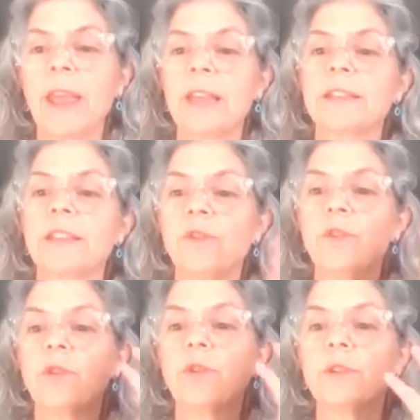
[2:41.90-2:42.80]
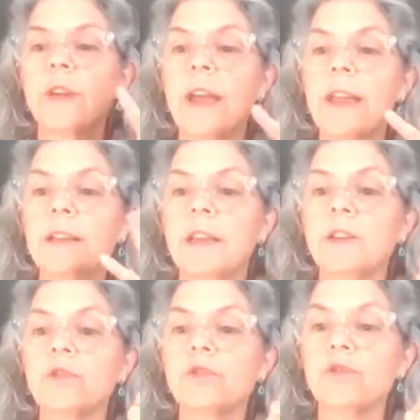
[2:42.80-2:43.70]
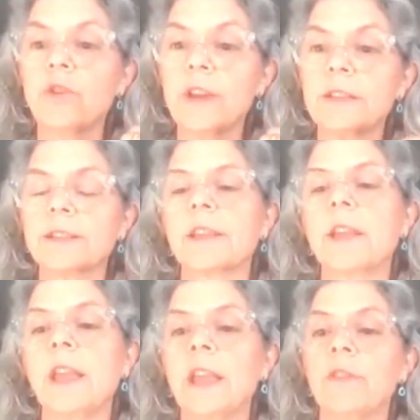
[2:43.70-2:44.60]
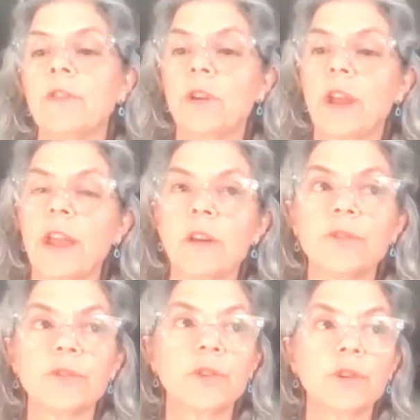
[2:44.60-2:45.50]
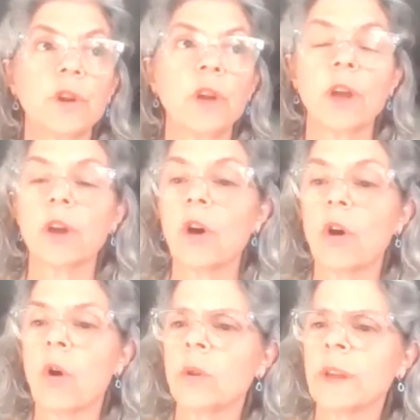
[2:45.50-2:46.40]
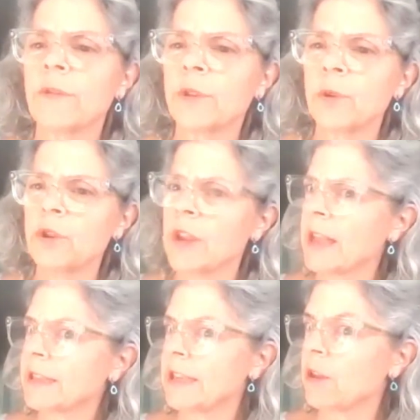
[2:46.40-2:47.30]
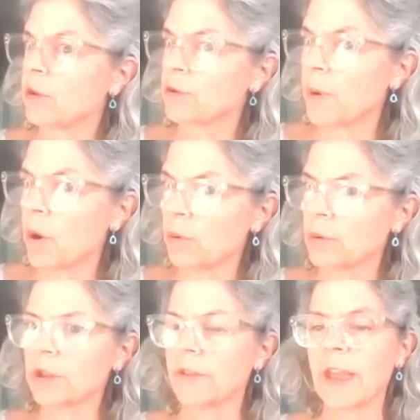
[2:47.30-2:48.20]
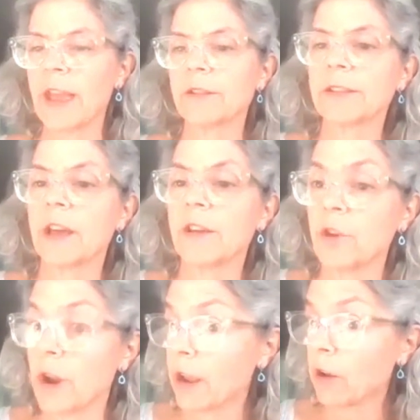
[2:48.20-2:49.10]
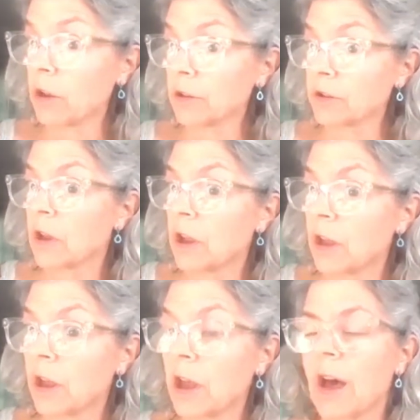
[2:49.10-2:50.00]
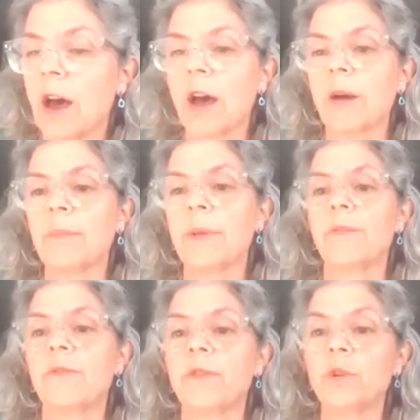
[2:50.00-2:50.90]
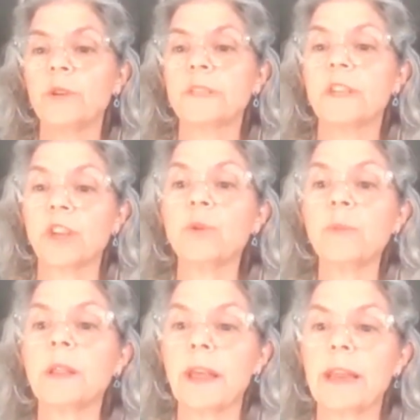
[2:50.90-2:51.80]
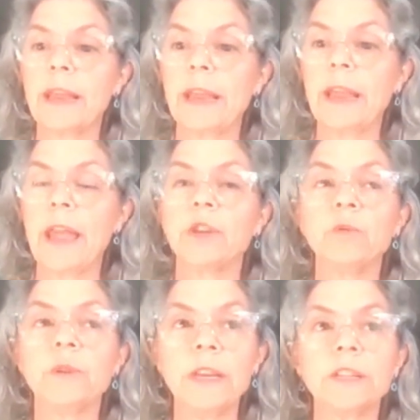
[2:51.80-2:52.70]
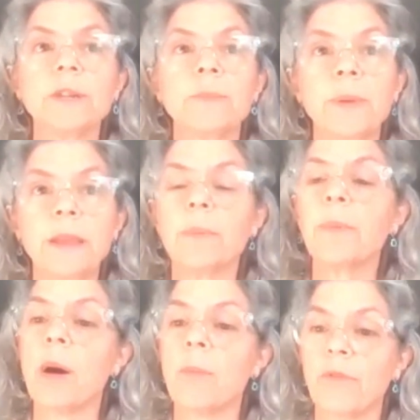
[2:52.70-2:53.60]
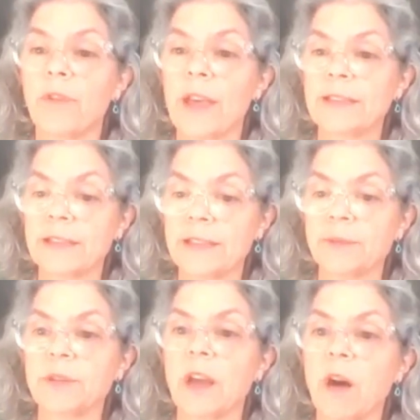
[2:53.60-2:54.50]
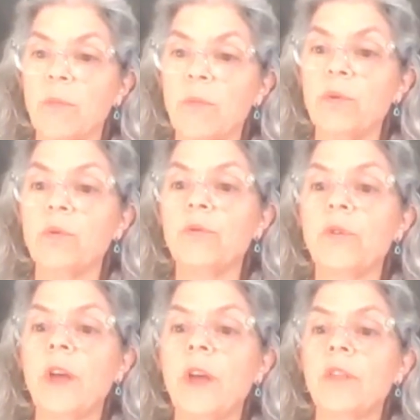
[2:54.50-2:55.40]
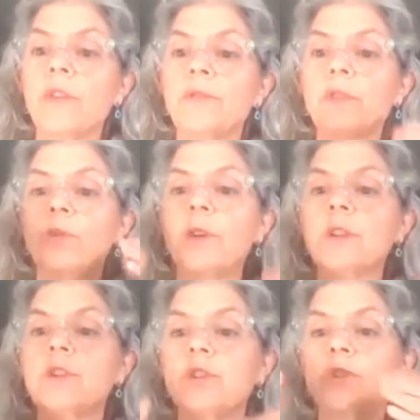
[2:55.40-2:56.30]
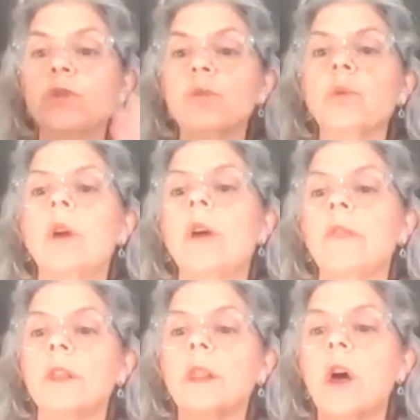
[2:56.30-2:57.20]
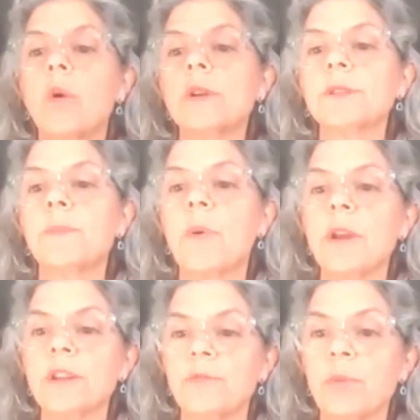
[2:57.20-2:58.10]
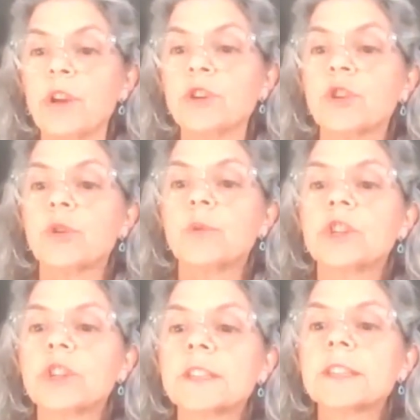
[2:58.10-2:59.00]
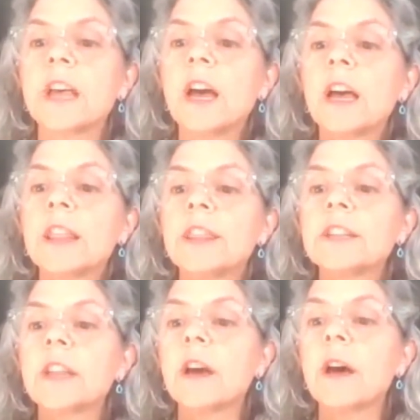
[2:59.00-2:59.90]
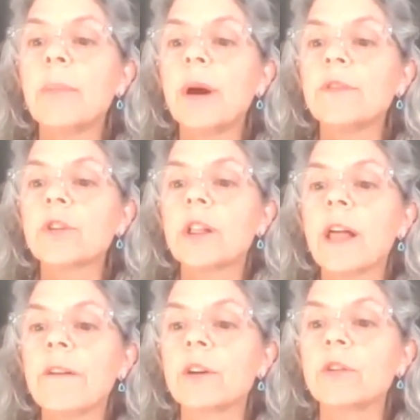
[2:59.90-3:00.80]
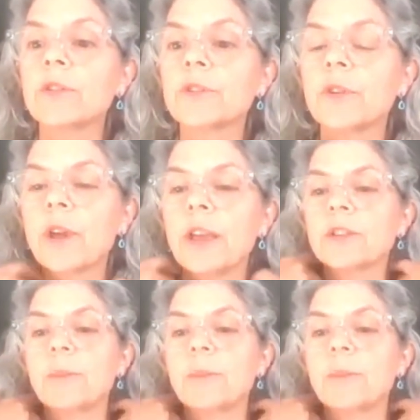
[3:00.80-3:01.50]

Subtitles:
is if you're tight in your joints, if your ankles are holding fluid, you can't see those bones on the outside of your ankles. Fluid is accumulating, and you need to be the pump for that system to help move the fluid to the lowest point of pressure, which is above your clavicles. Okay, so